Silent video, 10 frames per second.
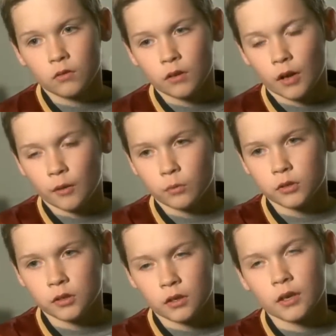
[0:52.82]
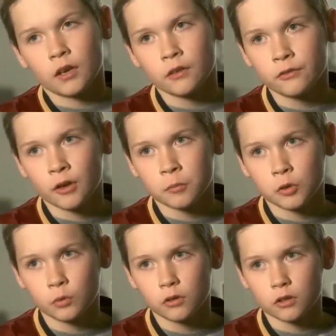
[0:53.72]
Like, what kind of
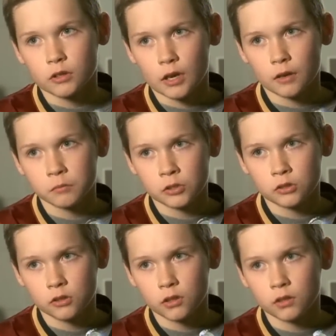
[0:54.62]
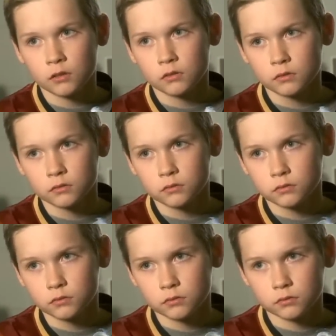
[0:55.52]
family will adopt me?
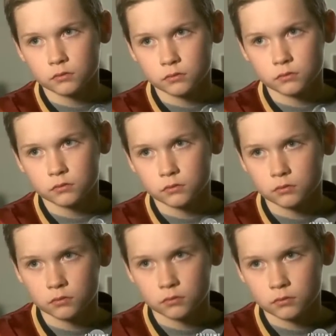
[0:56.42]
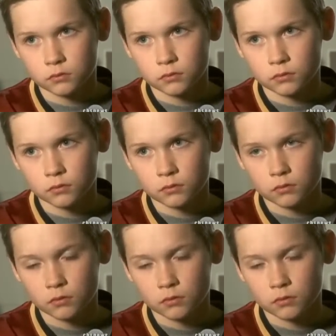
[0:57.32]
When will it happen?